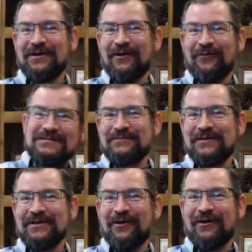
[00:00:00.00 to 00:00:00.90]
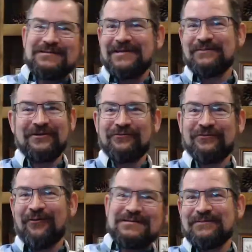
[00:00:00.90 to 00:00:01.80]
or was it just like a year of
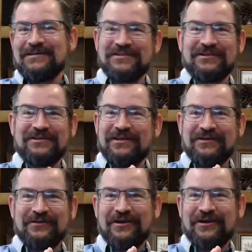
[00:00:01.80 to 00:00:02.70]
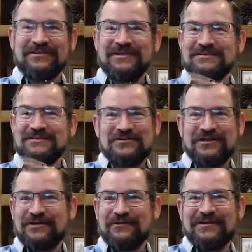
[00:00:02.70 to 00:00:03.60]
research in industry
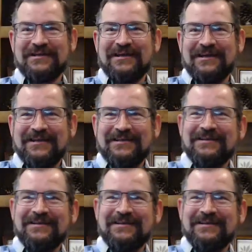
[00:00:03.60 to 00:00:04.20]
and you're done?